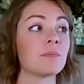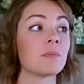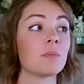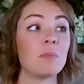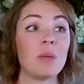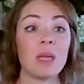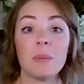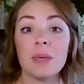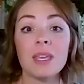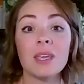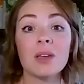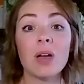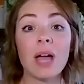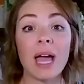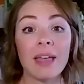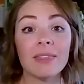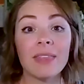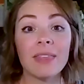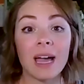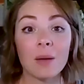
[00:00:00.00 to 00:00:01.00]
maybe
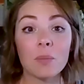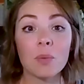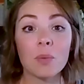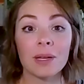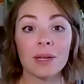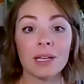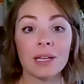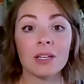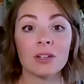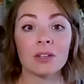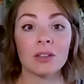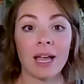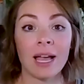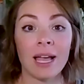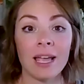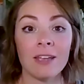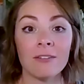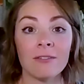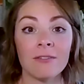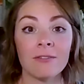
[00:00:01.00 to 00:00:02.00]
at that point in your
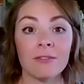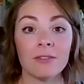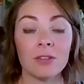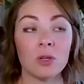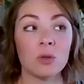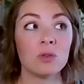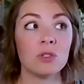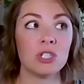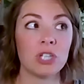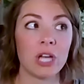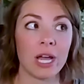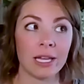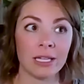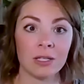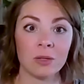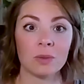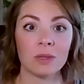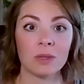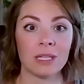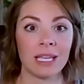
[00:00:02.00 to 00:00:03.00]
life, you
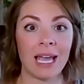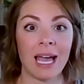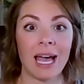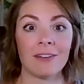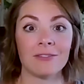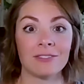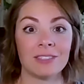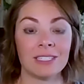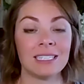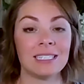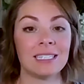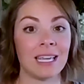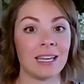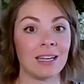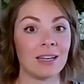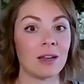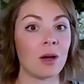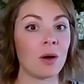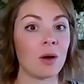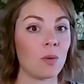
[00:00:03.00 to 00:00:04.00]
genuinely have to say
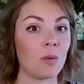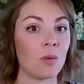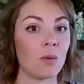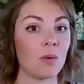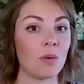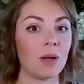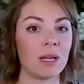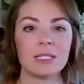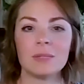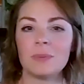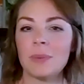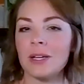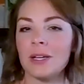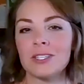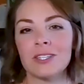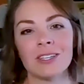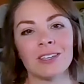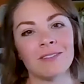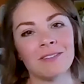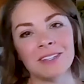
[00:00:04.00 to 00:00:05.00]
no,
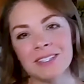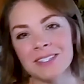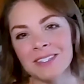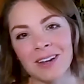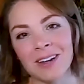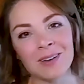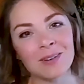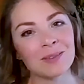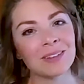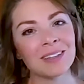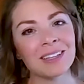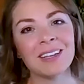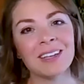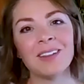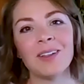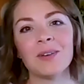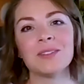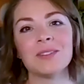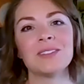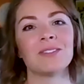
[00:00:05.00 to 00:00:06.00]
especially if it's not a really
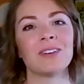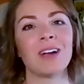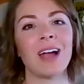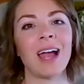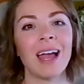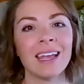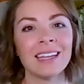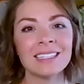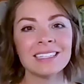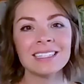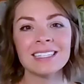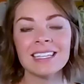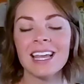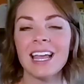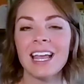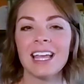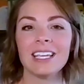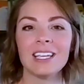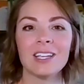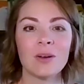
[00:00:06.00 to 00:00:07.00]
close friend.
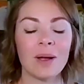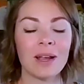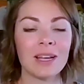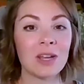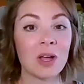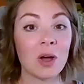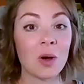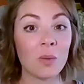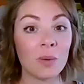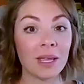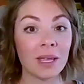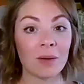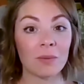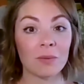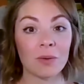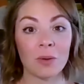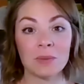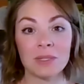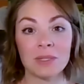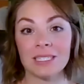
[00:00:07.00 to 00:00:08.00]
I know we get
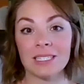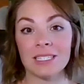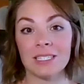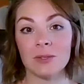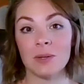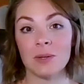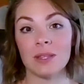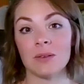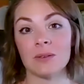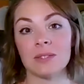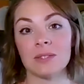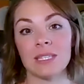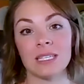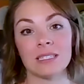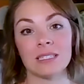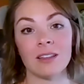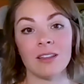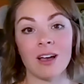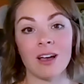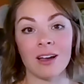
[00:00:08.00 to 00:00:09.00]
roped into doing those
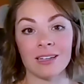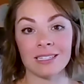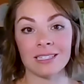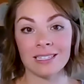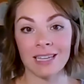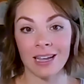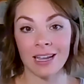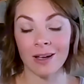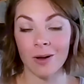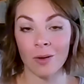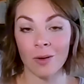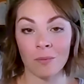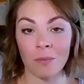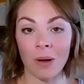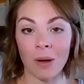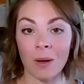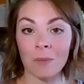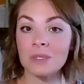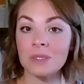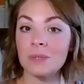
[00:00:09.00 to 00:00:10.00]
things a lot as stay-at-home
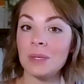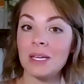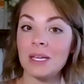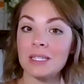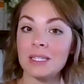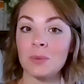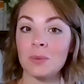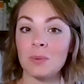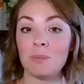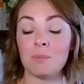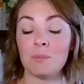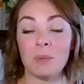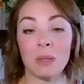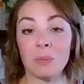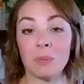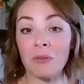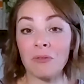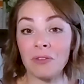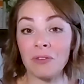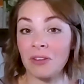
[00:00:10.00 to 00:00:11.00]
moms, because
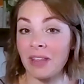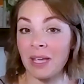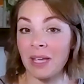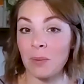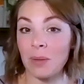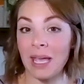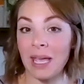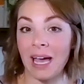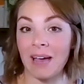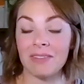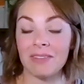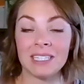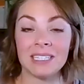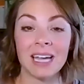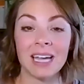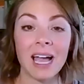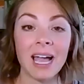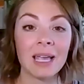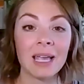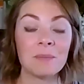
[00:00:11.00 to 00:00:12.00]
people feel like we have the
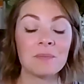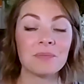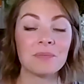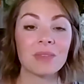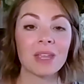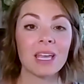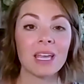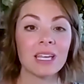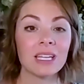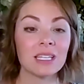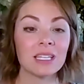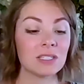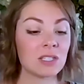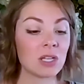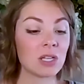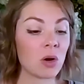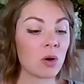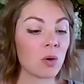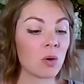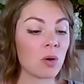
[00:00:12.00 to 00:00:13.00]
time.
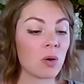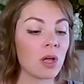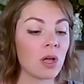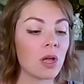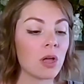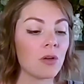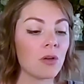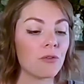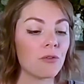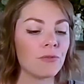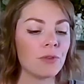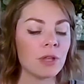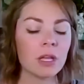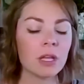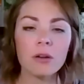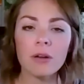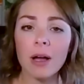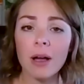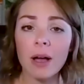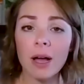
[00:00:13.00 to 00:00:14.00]
So
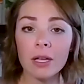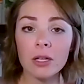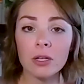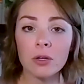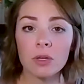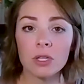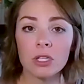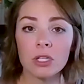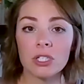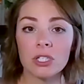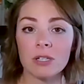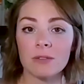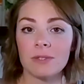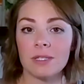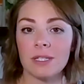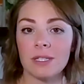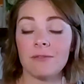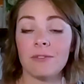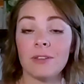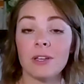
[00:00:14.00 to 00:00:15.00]
figure out how you can shift
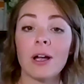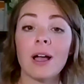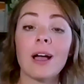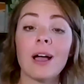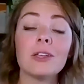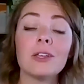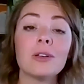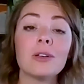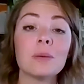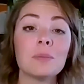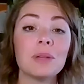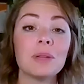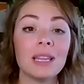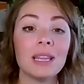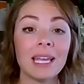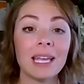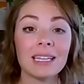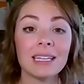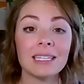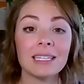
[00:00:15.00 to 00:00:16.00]
it. Figure out how you can
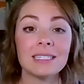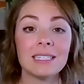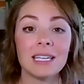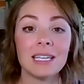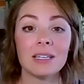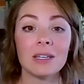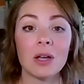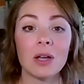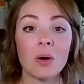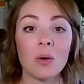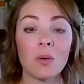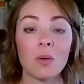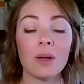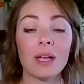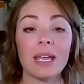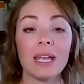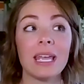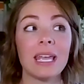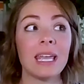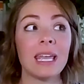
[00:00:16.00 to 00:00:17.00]
politely say no
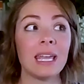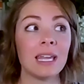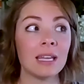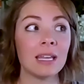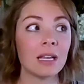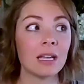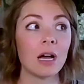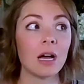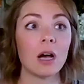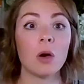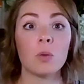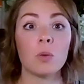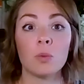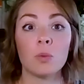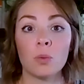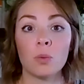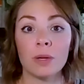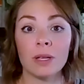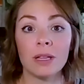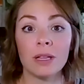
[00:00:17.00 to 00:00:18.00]
in a
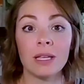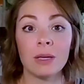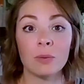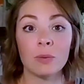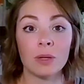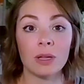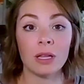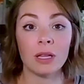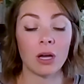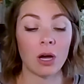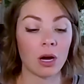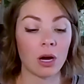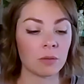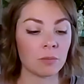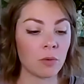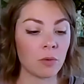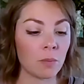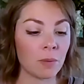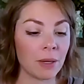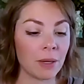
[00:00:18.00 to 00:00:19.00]
really, really hard
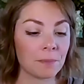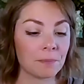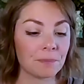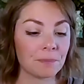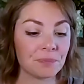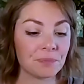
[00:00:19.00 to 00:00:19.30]
moment.